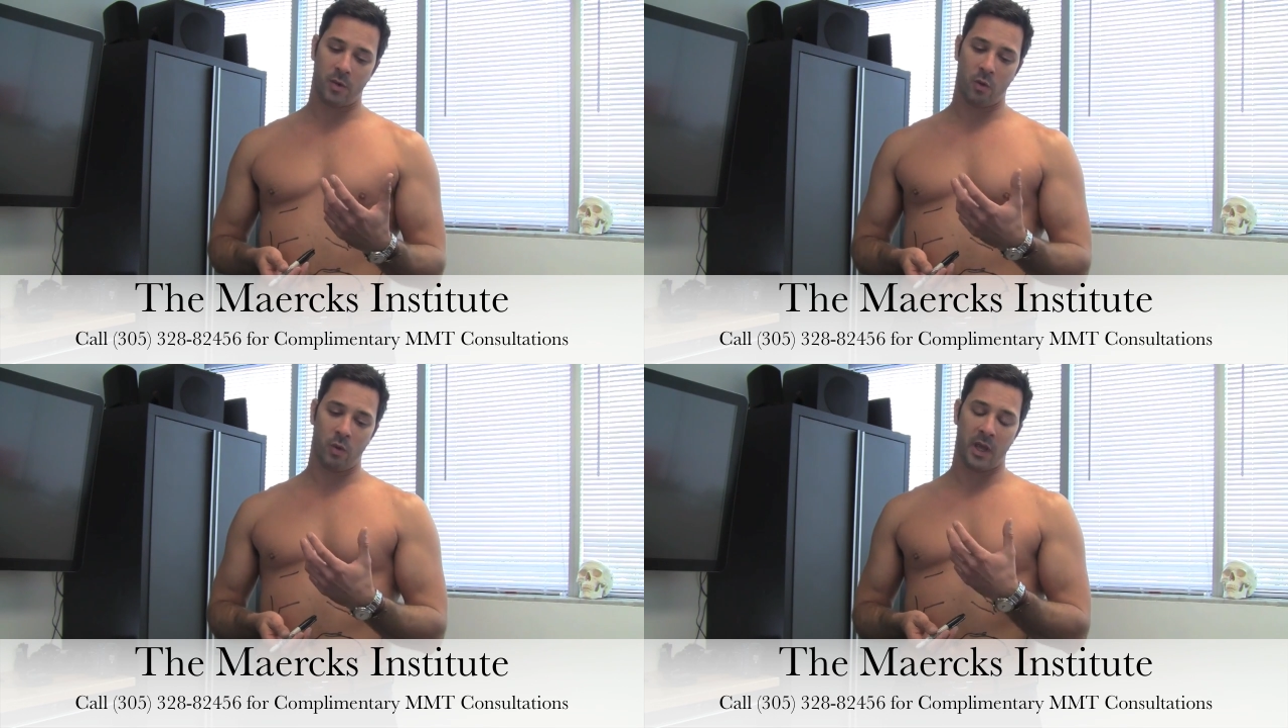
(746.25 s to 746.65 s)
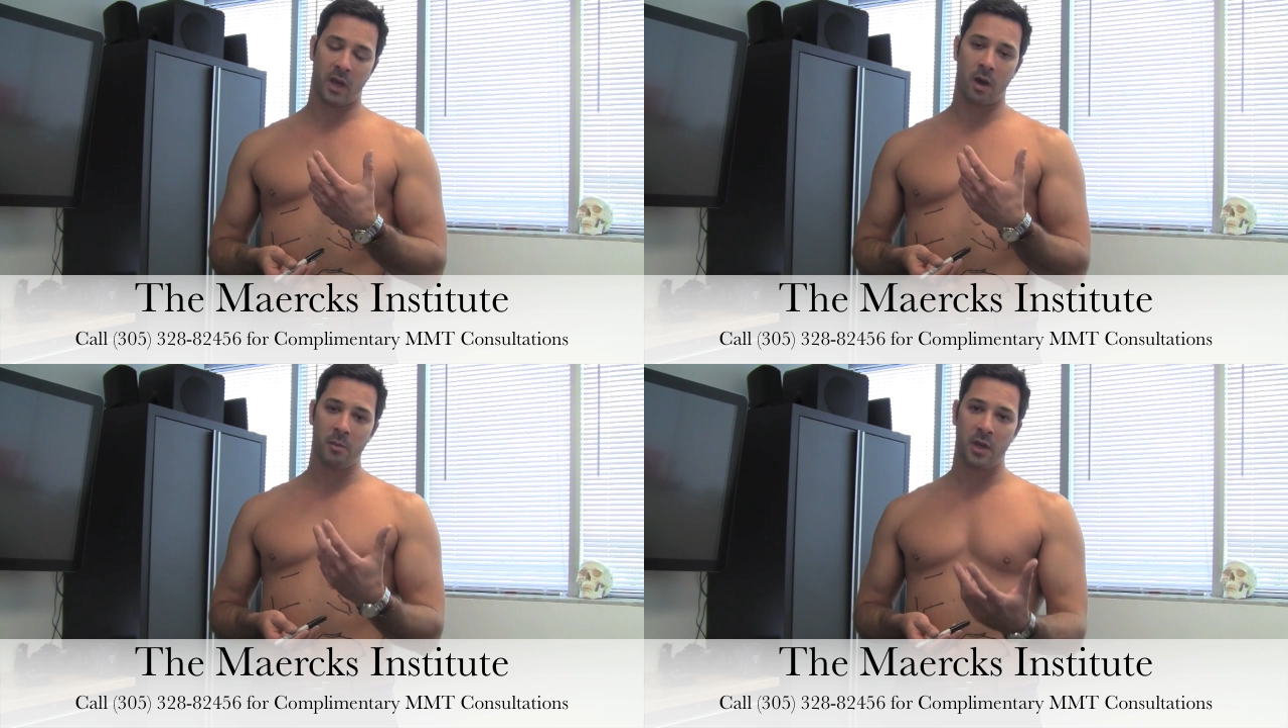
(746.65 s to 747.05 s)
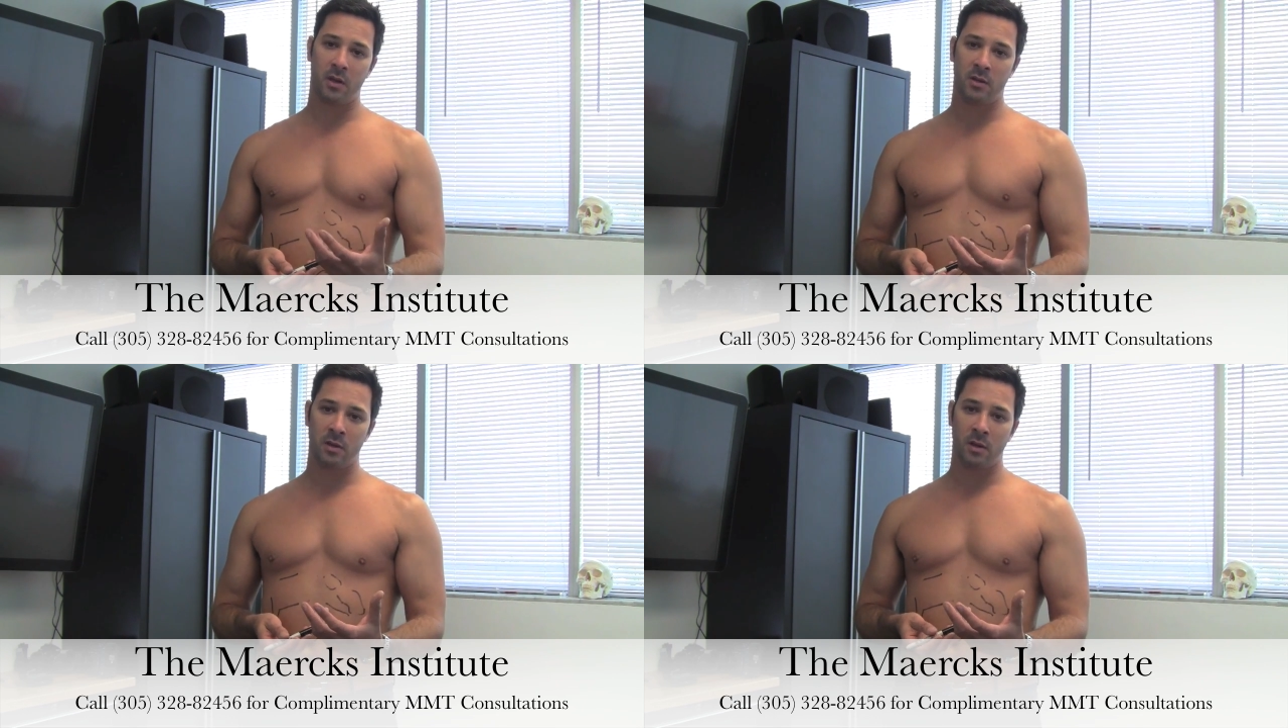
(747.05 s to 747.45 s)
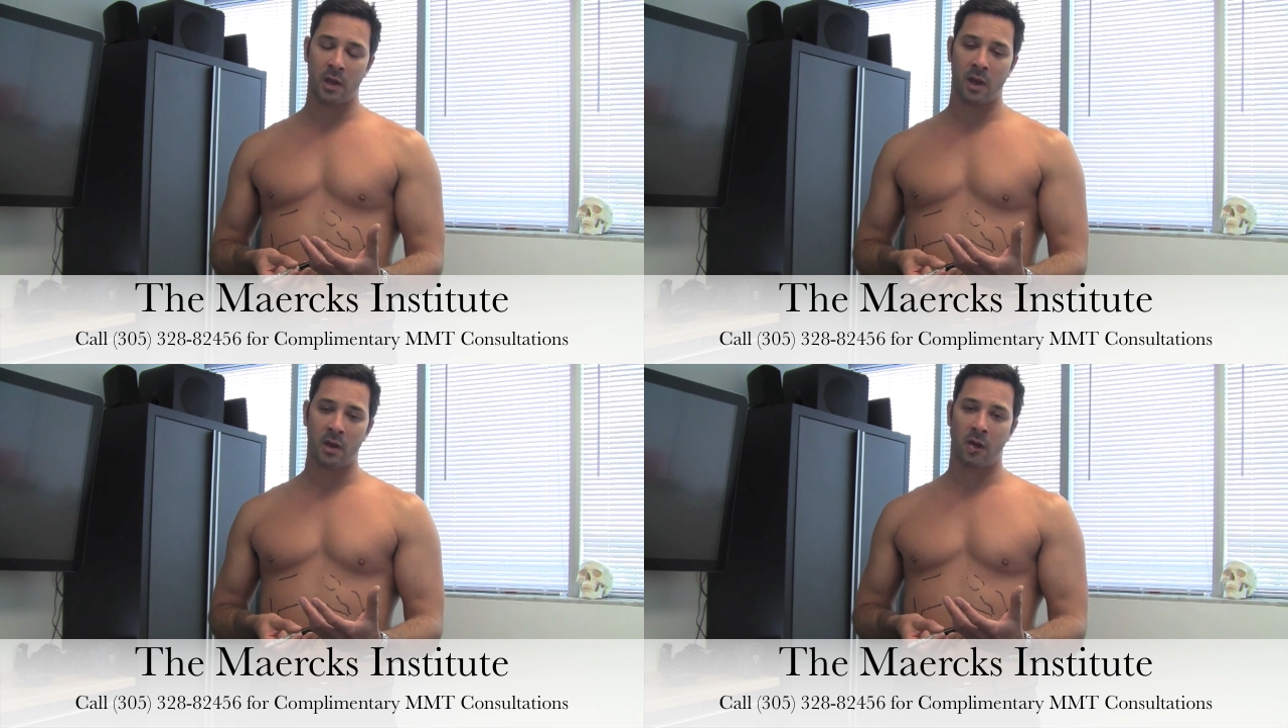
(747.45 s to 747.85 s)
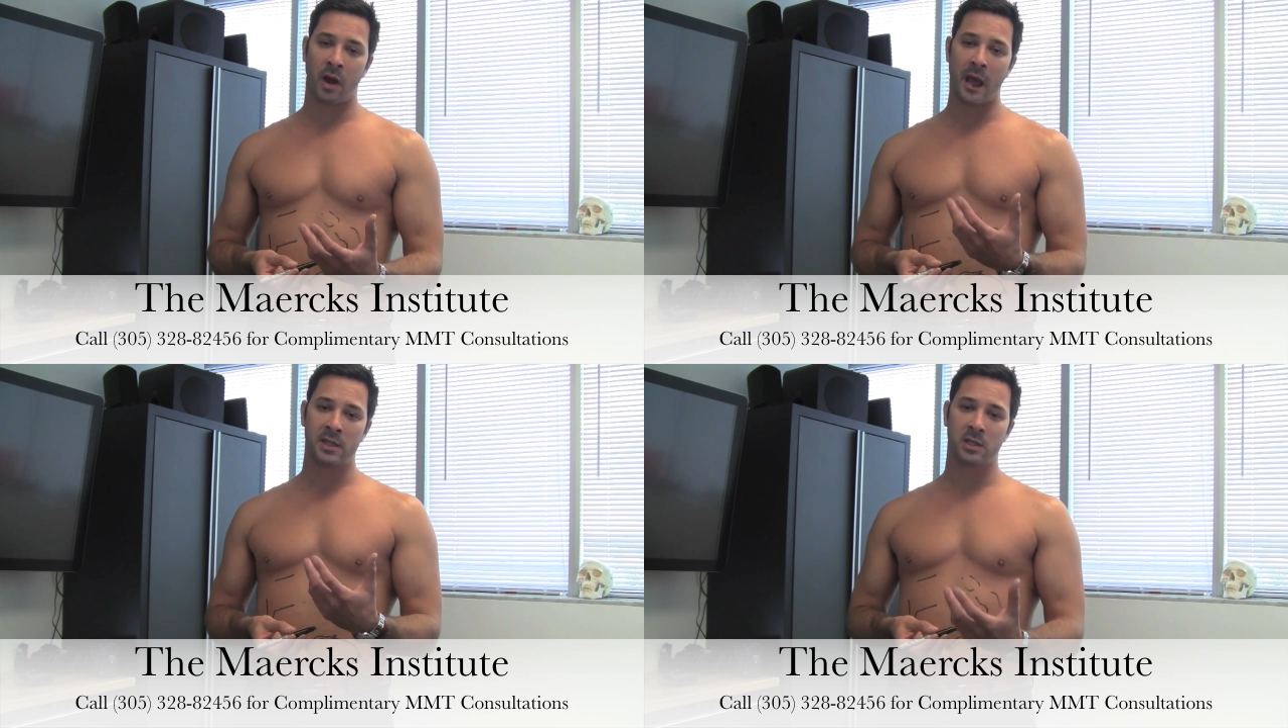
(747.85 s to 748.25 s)
when they come in and are
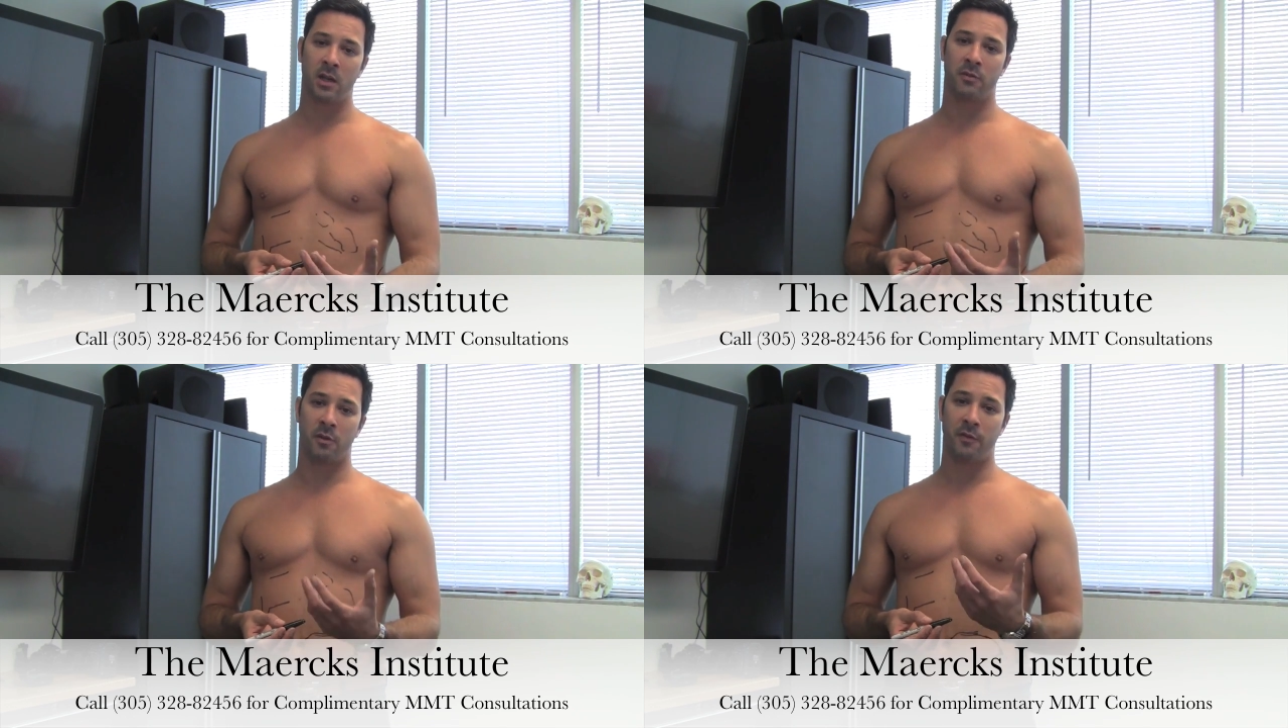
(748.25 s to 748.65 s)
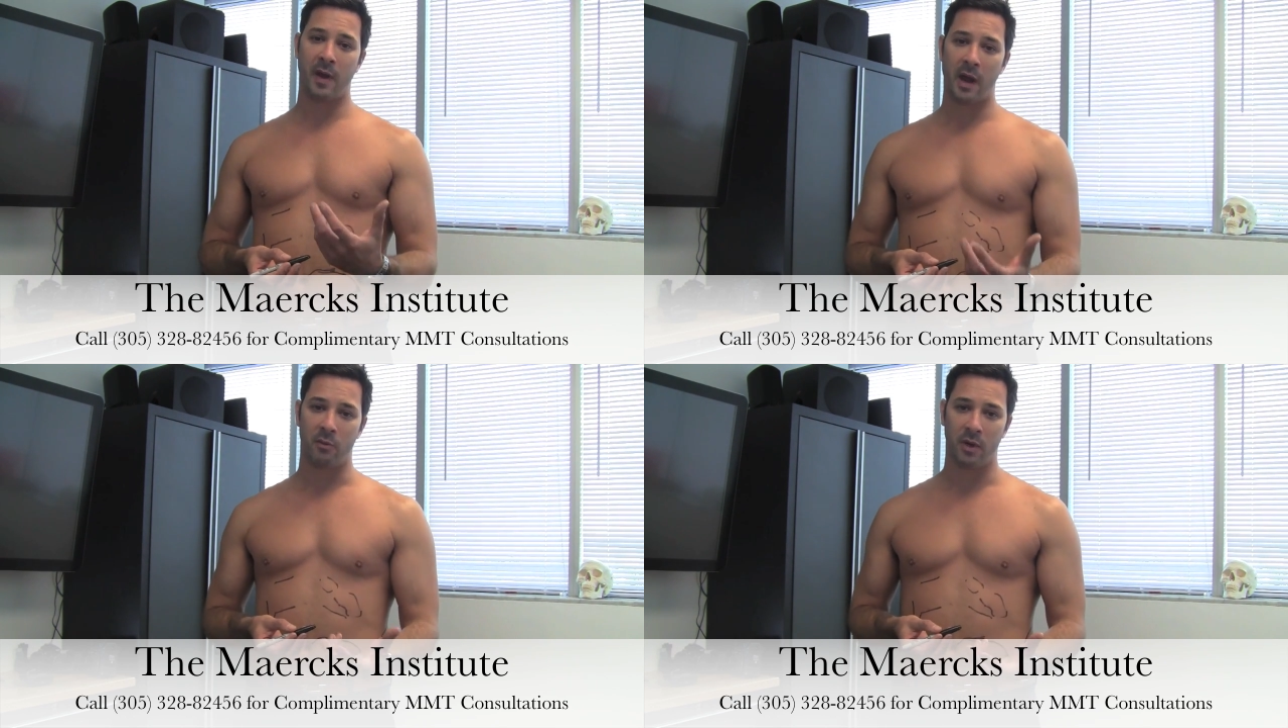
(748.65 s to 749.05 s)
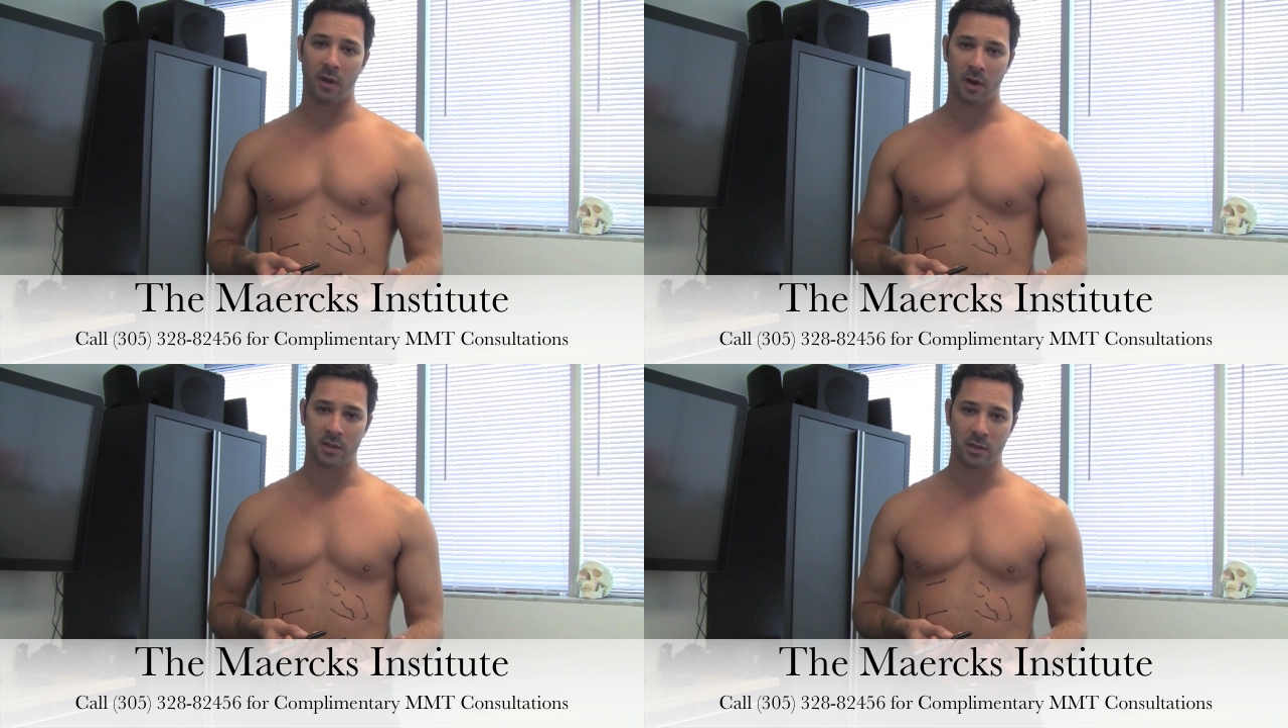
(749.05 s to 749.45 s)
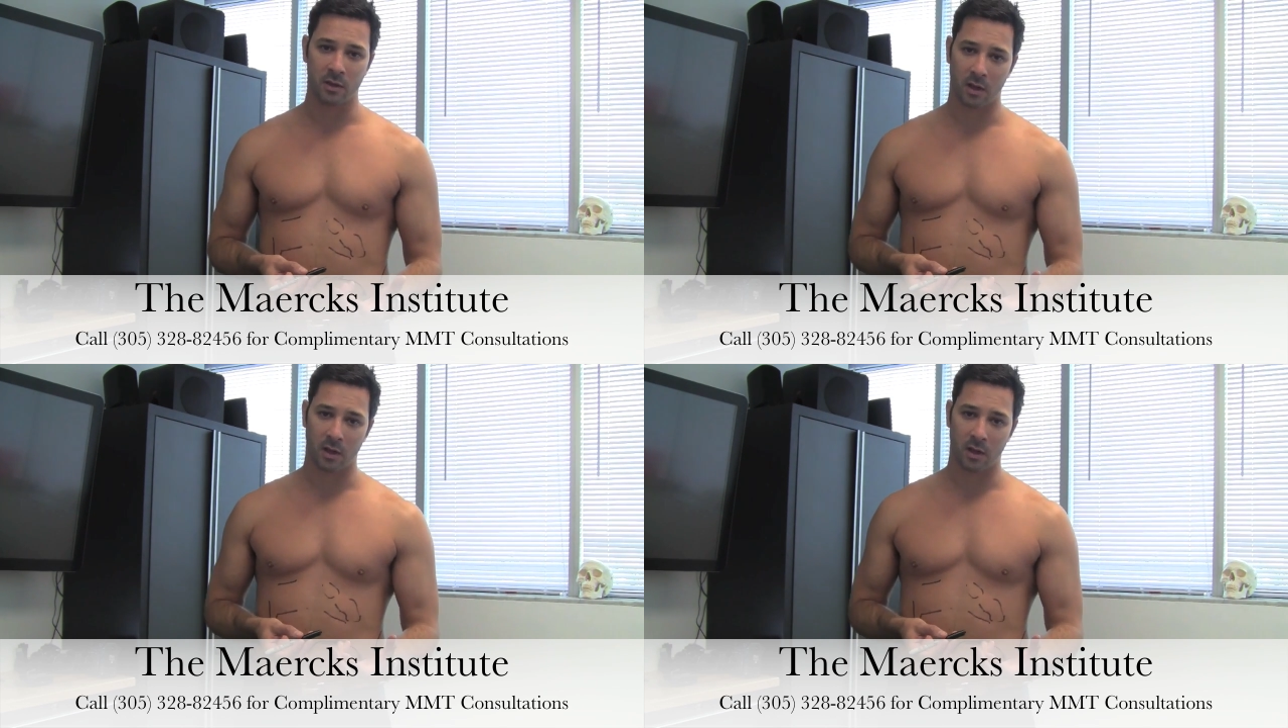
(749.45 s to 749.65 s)
asking for fat reduction,